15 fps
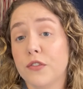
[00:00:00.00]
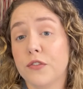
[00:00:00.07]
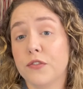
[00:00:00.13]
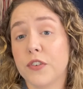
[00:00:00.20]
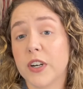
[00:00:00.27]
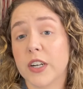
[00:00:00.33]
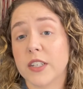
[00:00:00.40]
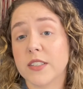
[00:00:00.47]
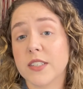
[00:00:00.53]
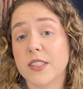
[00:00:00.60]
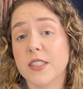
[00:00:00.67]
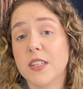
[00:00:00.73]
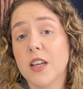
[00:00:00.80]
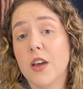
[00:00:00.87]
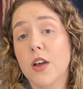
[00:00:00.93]

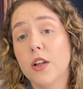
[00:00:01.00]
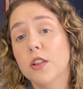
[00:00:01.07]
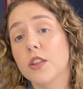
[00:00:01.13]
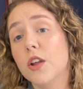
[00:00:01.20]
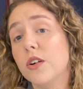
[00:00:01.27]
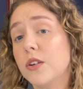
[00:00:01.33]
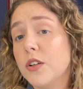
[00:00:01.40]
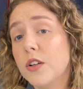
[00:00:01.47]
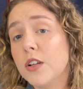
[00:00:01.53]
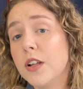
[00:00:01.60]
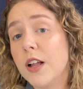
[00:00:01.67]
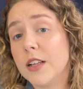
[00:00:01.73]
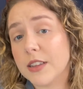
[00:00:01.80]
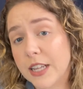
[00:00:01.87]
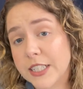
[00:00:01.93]
First, local
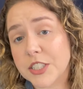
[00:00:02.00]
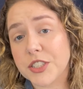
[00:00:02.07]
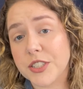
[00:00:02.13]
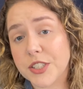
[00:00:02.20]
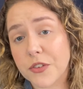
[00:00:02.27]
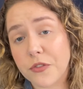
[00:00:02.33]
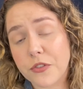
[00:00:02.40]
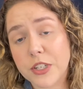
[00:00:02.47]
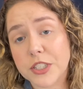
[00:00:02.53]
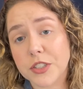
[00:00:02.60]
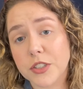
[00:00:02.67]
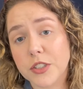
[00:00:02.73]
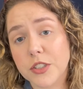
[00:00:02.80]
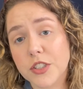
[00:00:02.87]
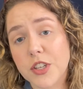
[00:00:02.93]
elections
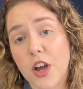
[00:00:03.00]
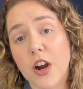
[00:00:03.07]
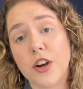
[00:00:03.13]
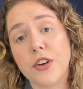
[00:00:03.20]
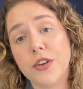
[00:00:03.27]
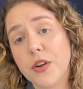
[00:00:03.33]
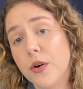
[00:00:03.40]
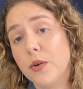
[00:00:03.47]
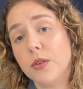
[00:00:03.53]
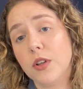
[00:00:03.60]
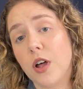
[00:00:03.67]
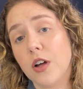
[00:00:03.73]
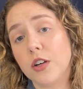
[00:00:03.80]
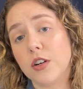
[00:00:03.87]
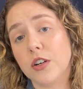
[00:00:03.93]
officials are no
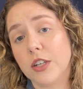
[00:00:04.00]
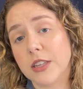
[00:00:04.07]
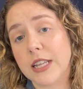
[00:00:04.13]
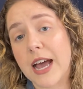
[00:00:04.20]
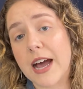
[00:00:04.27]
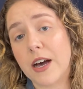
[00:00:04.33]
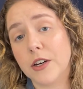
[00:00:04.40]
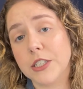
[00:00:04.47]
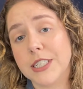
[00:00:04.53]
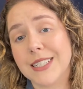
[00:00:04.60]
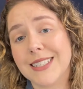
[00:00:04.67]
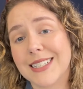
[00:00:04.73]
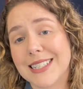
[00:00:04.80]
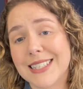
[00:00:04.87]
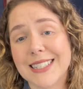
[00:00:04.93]
longer allowed
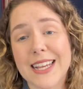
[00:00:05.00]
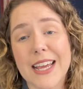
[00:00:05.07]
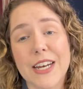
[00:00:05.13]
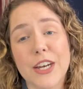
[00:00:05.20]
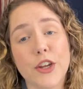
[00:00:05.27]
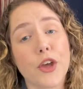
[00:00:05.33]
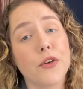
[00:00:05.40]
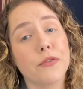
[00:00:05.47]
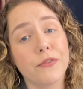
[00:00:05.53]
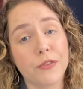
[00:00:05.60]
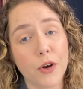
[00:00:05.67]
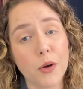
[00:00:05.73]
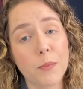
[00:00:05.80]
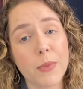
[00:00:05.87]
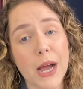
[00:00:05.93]
to send
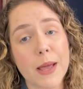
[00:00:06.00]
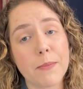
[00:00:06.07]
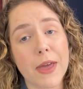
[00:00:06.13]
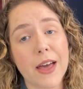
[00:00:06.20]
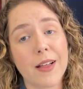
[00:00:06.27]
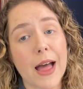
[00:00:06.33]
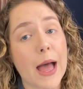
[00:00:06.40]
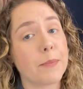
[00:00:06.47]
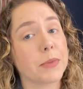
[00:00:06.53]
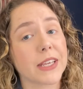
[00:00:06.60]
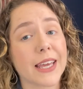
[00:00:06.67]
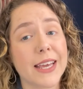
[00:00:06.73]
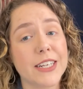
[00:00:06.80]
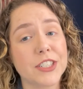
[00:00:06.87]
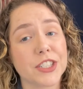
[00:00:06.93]
vote-by-mail
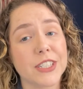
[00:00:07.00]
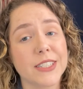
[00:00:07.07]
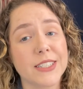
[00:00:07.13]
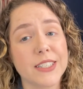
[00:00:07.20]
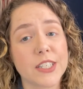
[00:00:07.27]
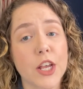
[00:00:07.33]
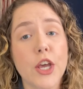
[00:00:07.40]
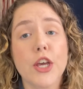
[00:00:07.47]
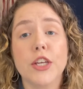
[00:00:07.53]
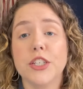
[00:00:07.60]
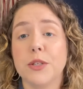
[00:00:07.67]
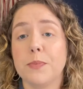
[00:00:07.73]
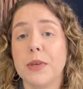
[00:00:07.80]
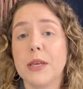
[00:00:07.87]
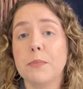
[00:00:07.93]
applications to
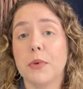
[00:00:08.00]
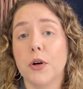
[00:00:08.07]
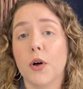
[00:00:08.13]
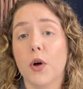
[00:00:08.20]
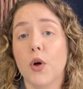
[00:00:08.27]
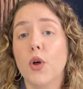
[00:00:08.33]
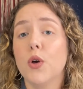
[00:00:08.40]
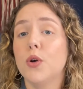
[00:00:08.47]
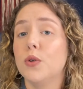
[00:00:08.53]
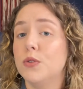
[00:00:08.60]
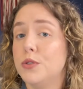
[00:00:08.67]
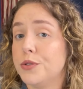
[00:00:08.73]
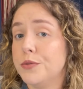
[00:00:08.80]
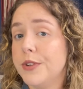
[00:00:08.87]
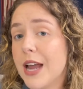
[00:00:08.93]
people who
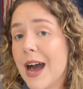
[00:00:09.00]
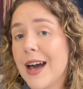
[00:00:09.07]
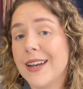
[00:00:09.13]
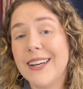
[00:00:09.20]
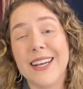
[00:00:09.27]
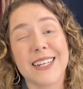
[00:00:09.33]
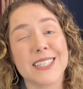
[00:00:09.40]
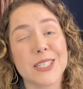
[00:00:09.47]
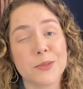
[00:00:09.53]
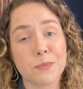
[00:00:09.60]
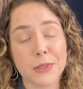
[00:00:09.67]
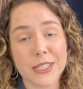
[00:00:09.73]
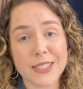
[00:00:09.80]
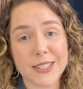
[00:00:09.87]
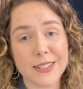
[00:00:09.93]
do not
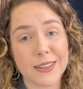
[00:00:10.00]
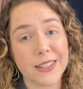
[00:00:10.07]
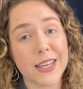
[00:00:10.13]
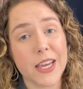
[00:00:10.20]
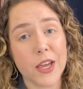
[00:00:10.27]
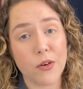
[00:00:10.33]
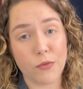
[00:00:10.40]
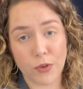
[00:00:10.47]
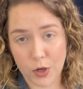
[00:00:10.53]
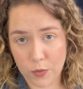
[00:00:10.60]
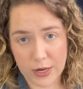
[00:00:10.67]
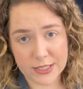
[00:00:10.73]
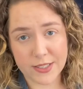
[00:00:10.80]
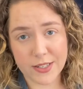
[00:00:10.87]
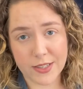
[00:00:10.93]
explicitly
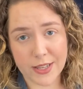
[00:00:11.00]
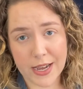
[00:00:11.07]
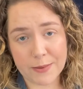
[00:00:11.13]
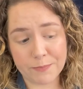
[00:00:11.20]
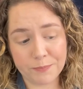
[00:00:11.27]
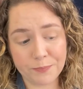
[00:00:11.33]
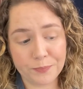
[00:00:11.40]
request them.